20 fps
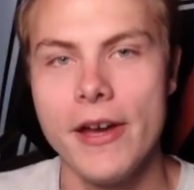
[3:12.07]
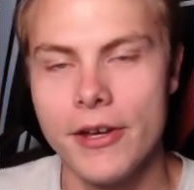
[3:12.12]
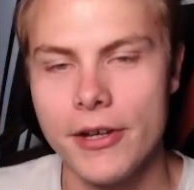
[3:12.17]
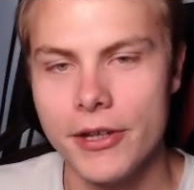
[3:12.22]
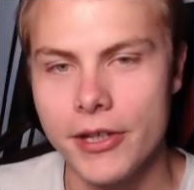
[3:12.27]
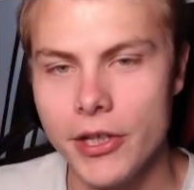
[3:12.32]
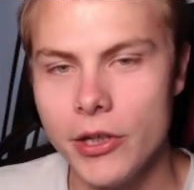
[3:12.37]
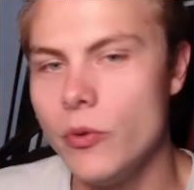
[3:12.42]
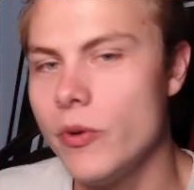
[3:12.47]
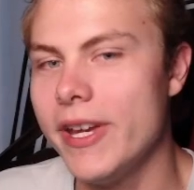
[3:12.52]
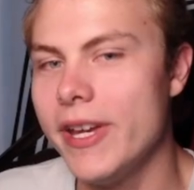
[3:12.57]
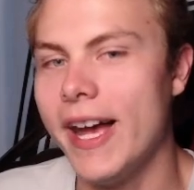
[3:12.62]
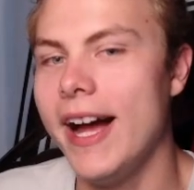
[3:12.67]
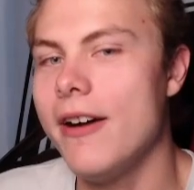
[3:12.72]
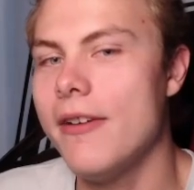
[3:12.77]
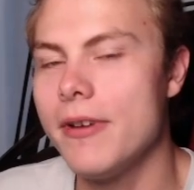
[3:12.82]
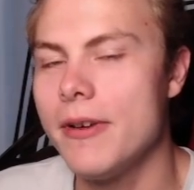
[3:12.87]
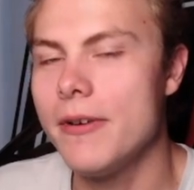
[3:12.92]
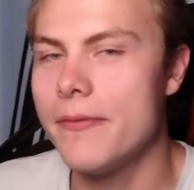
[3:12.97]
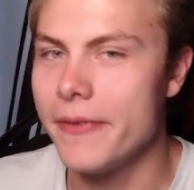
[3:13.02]
Here we
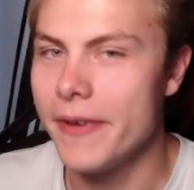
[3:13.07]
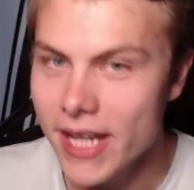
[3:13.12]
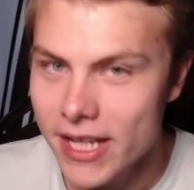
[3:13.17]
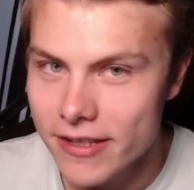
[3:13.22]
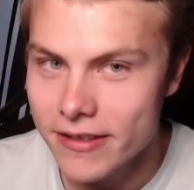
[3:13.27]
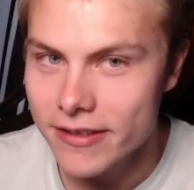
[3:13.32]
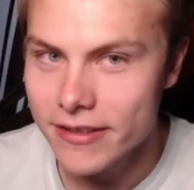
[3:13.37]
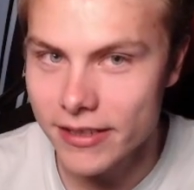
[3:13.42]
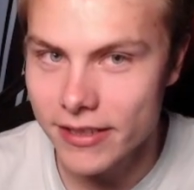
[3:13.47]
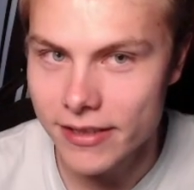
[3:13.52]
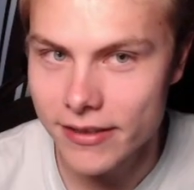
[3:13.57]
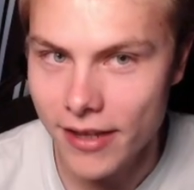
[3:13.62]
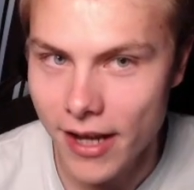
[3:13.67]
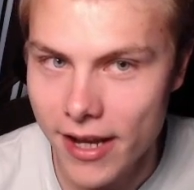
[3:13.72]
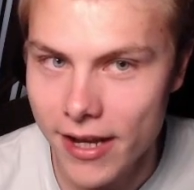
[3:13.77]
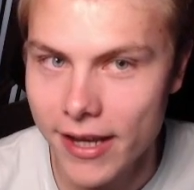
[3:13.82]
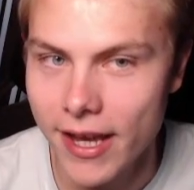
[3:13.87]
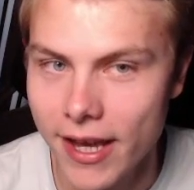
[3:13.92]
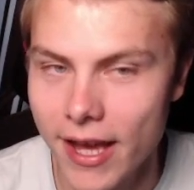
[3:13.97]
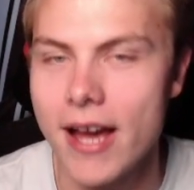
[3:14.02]
have
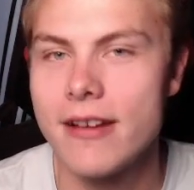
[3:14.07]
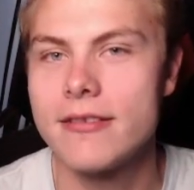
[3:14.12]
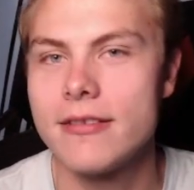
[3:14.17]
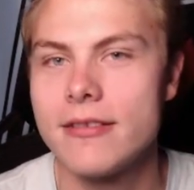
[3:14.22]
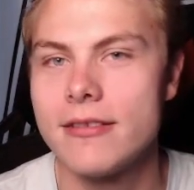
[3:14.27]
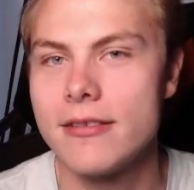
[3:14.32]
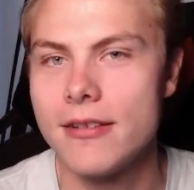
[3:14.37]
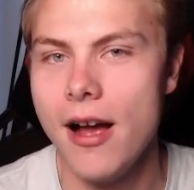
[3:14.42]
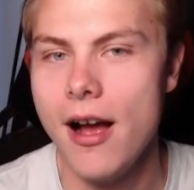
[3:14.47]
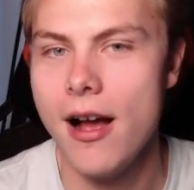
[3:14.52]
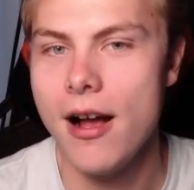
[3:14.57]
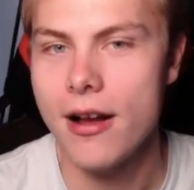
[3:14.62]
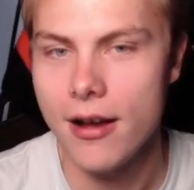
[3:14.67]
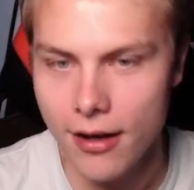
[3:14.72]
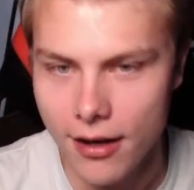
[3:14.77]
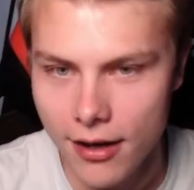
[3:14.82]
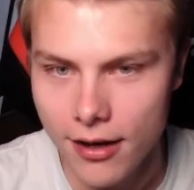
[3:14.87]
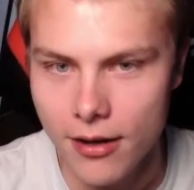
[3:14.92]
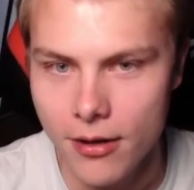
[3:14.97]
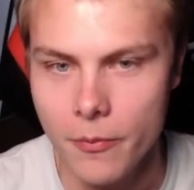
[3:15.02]

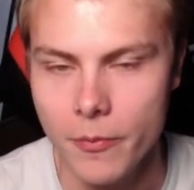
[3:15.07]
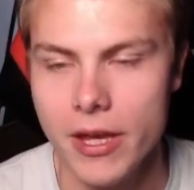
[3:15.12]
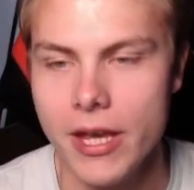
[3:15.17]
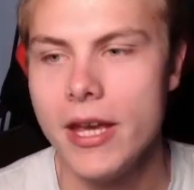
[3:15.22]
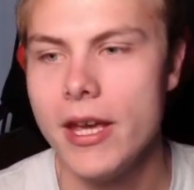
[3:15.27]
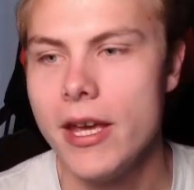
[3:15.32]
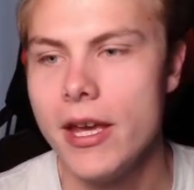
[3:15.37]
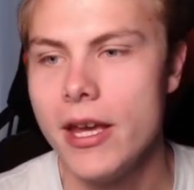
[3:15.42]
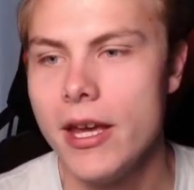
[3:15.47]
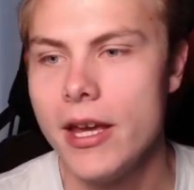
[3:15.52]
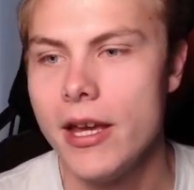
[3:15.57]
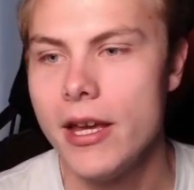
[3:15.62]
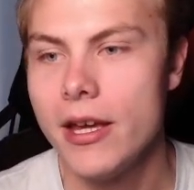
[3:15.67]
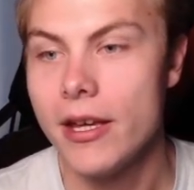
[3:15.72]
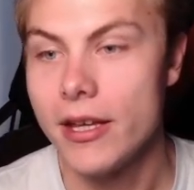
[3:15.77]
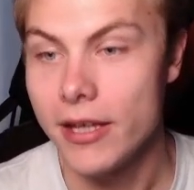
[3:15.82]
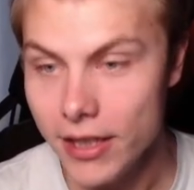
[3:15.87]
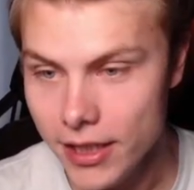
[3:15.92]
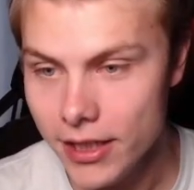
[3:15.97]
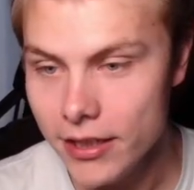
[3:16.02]
VancityDiecast.com.
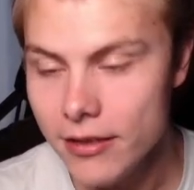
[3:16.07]
He